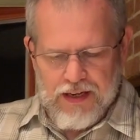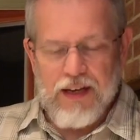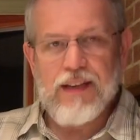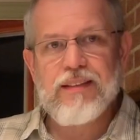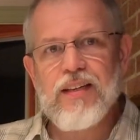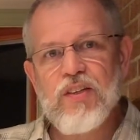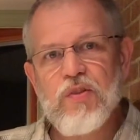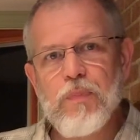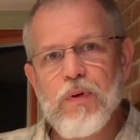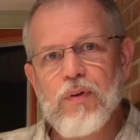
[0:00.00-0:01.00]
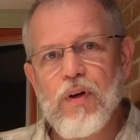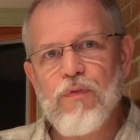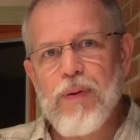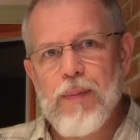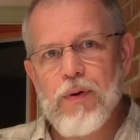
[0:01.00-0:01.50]
a teaspoon of
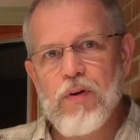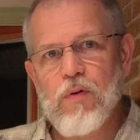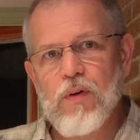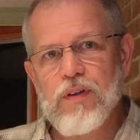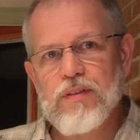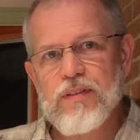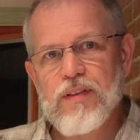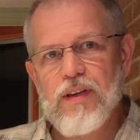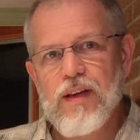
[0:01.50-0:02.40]
peppercorns